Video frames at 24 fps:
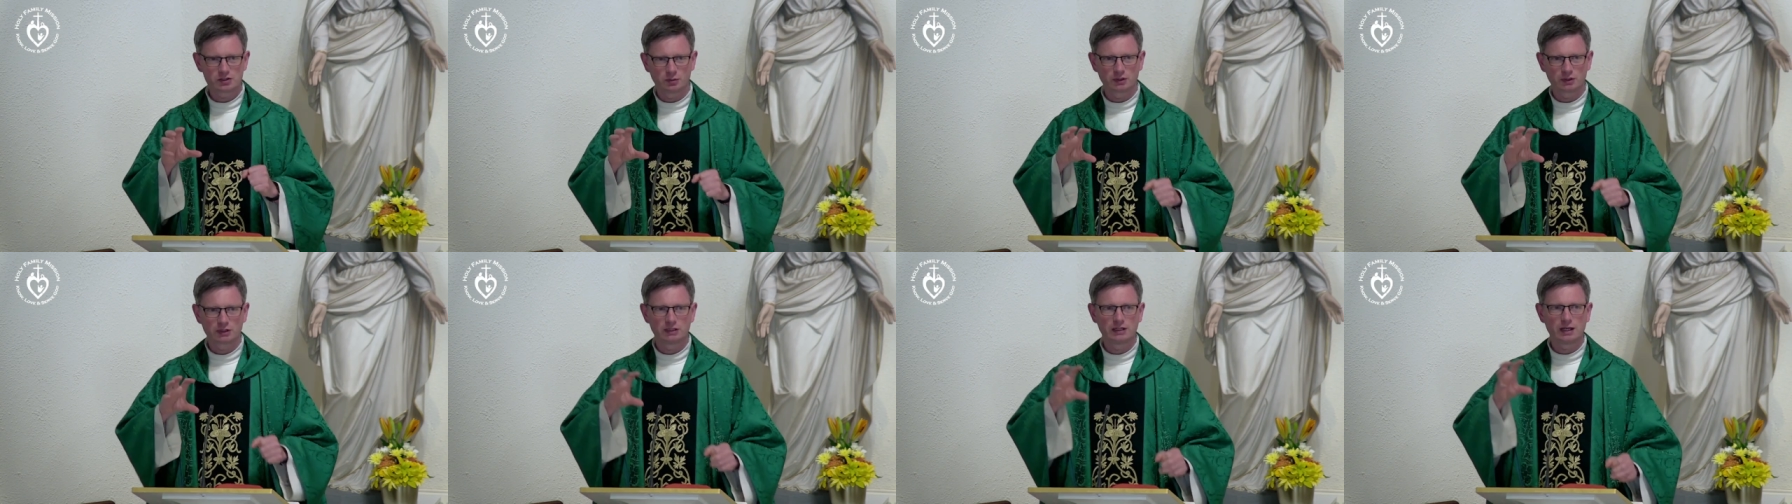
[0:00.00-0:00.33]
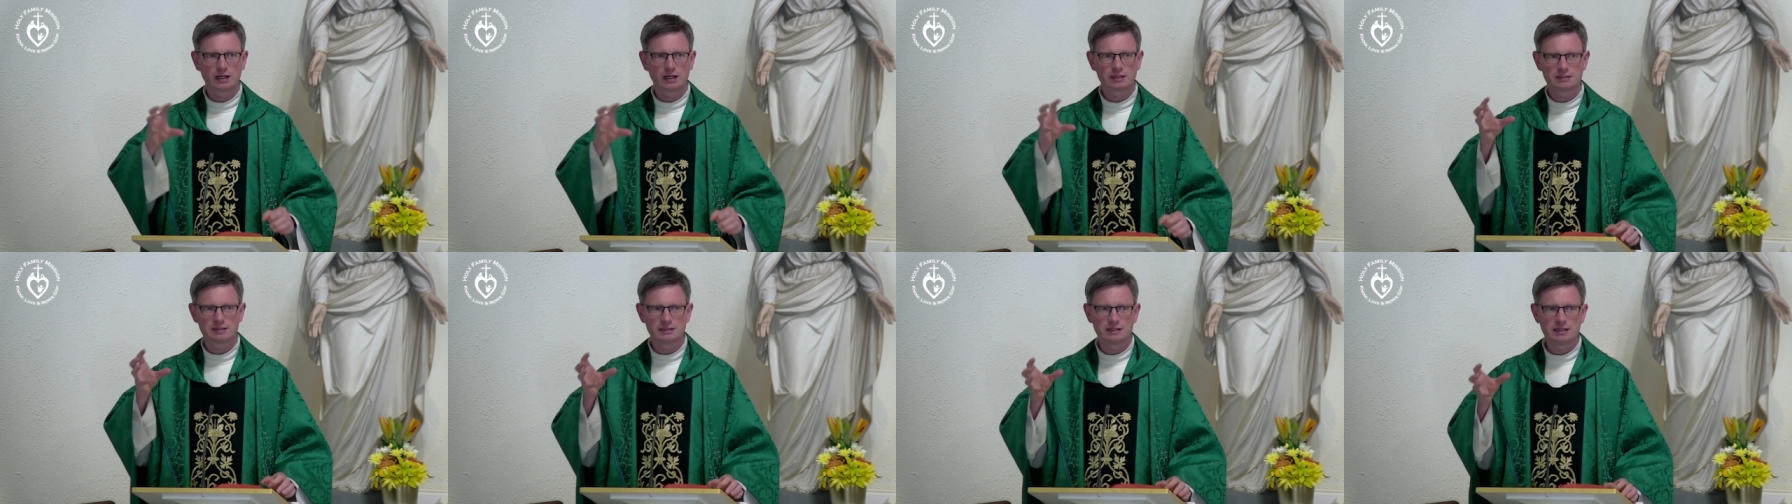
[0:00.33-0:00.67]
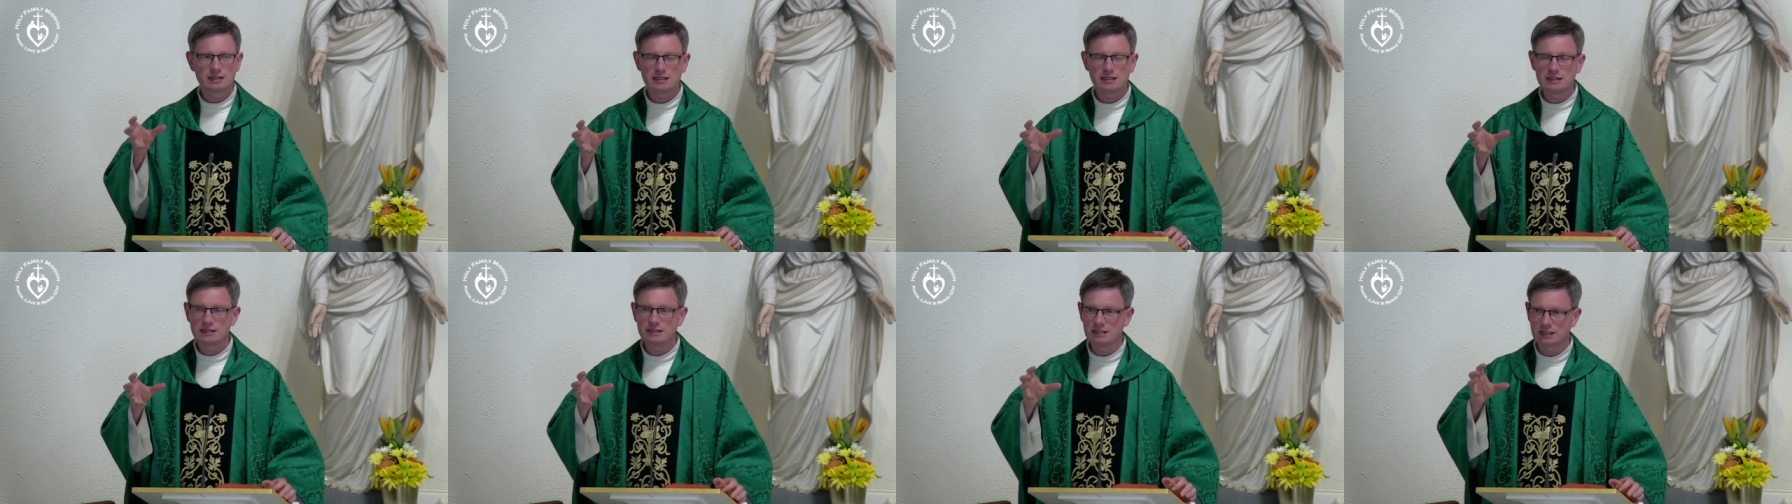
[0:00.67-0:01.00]
what the next
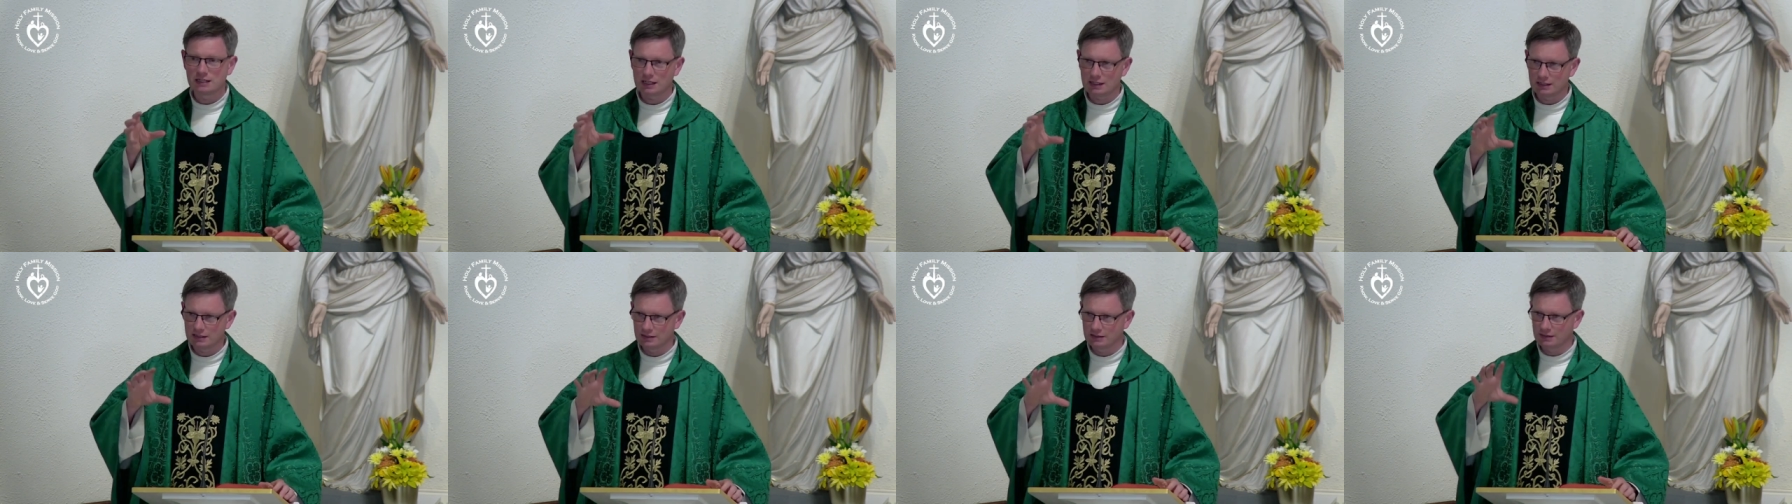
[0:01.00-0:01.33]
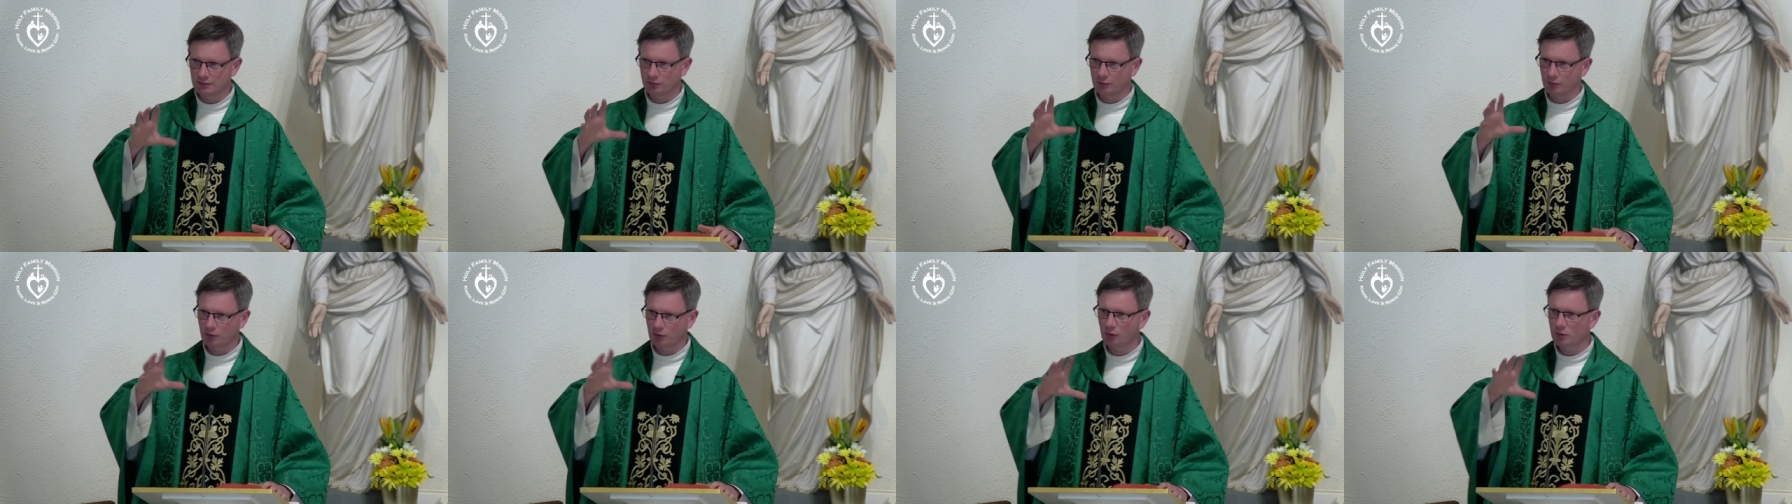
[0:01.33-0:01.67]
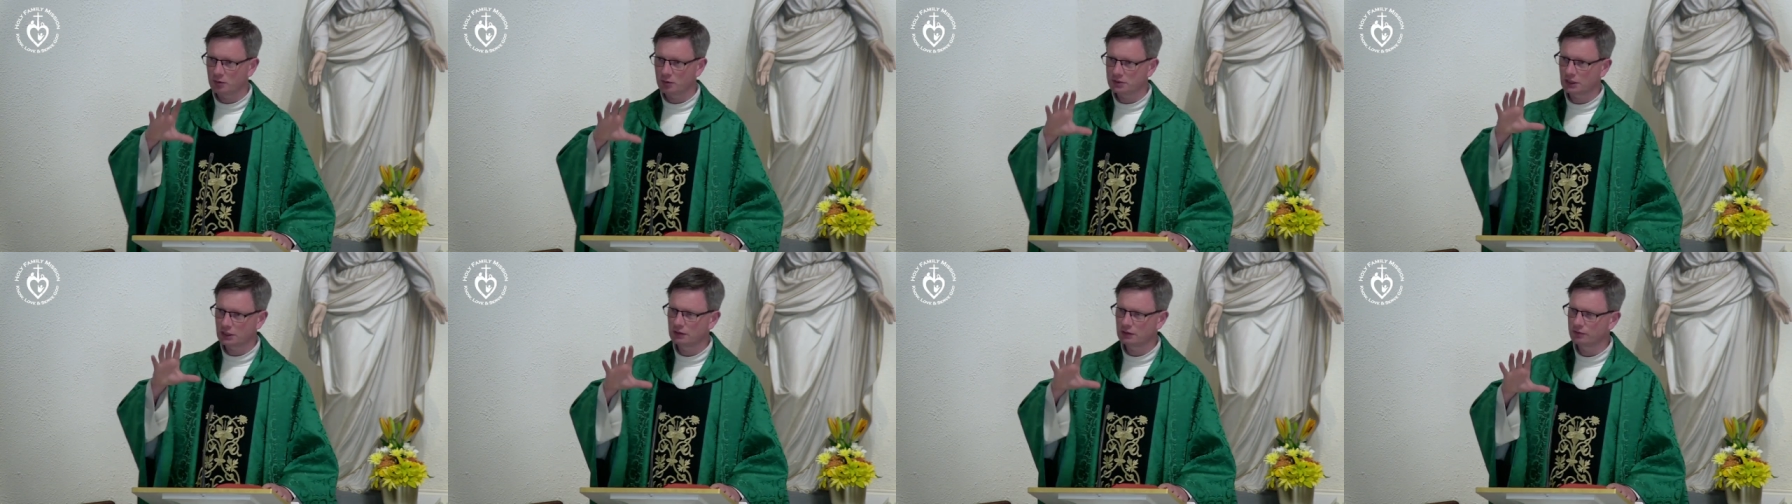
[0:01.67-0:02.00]
need is, if we're always
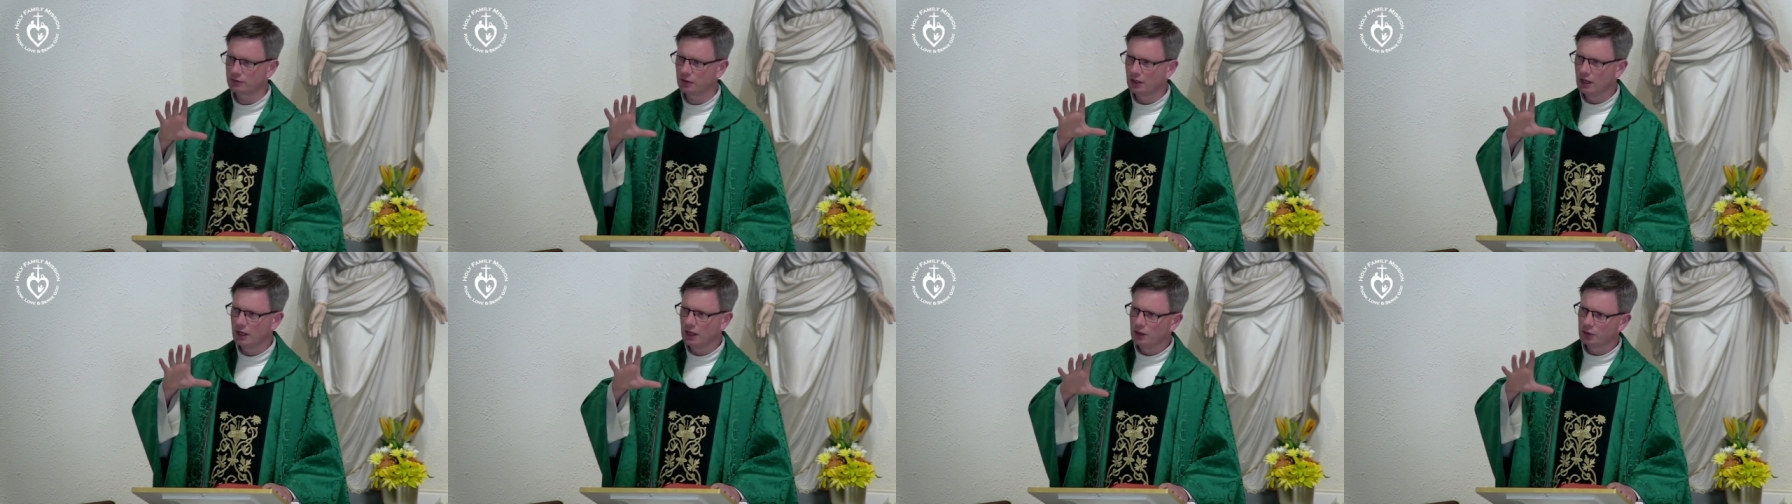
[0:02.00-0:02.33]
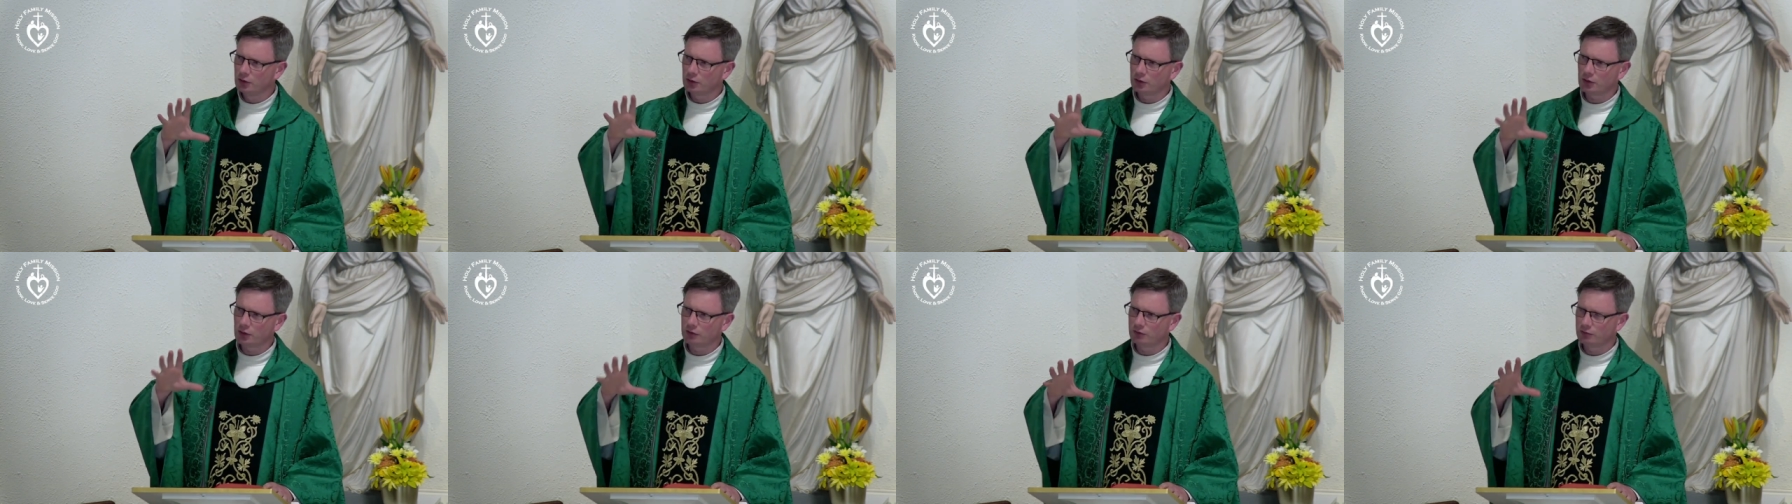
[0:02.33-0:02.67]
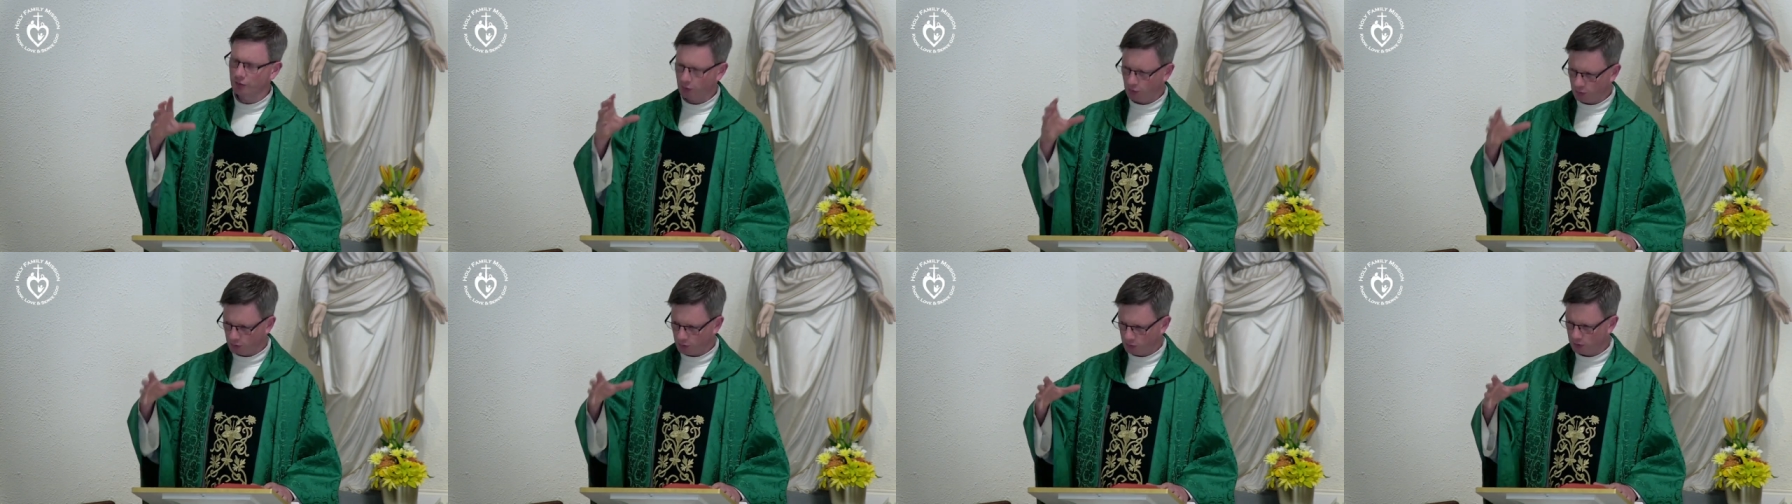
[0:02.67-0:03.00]
kind of looking
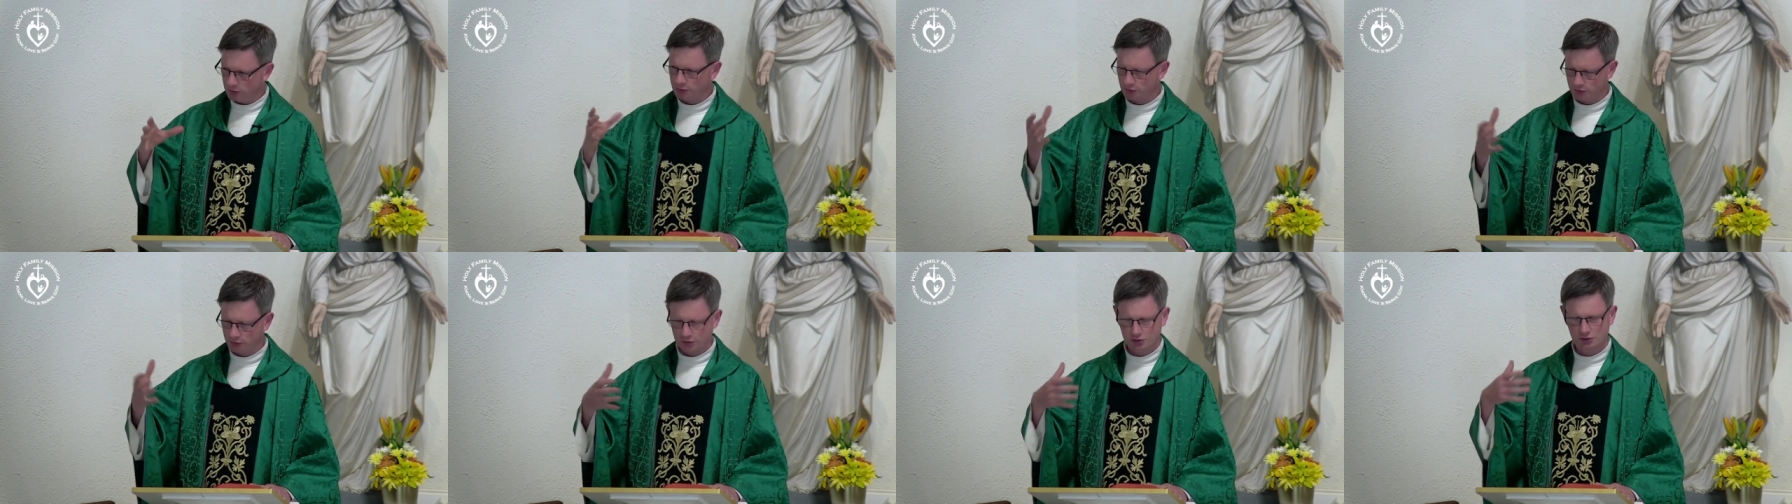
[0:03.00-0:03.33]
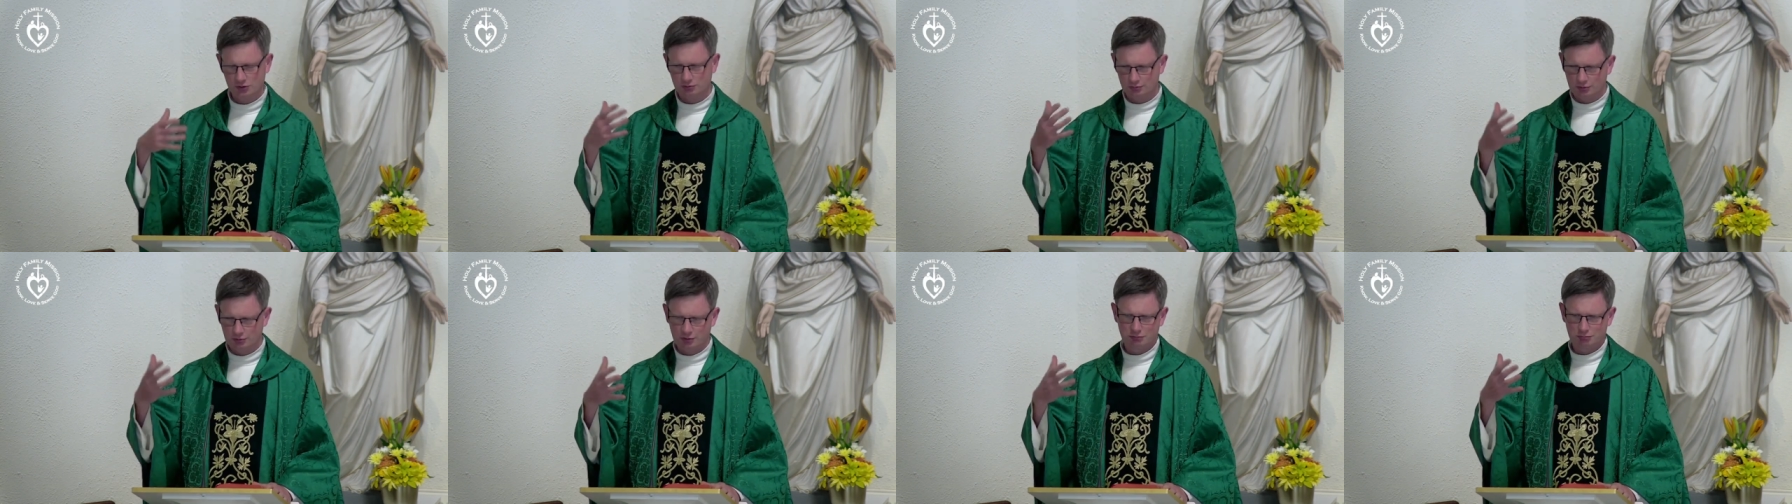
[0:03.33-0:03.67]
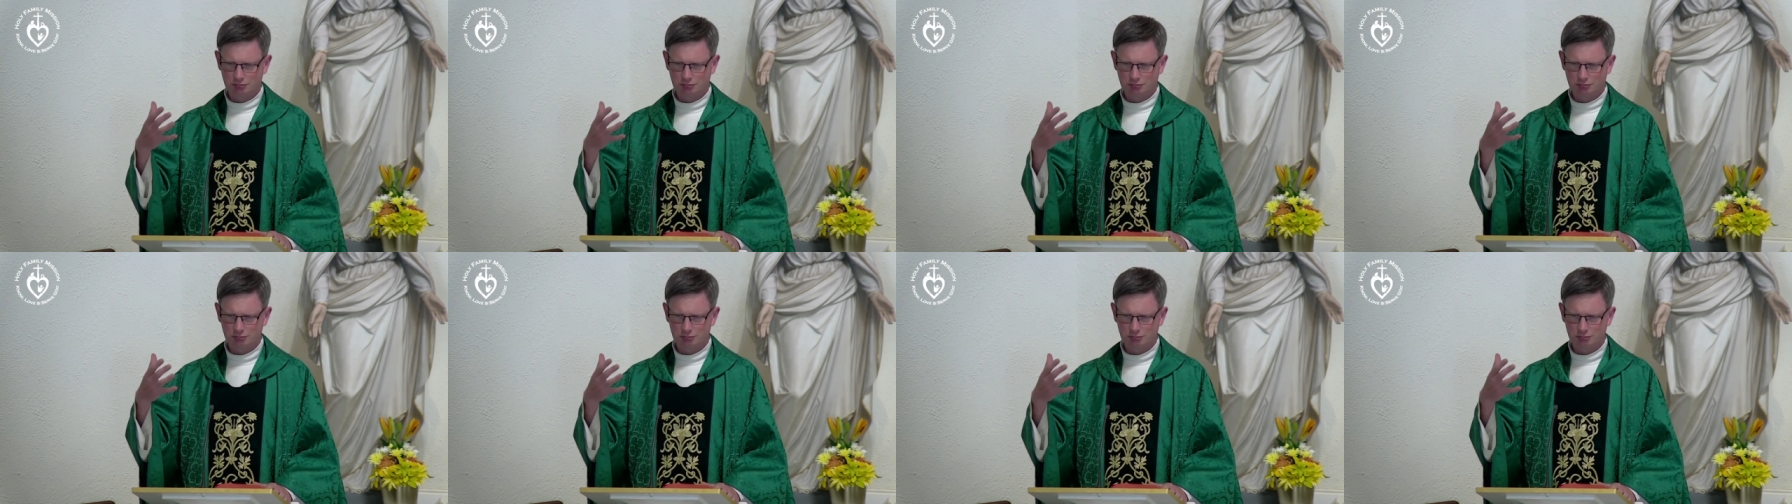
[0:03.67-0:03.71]
forward, which is, it,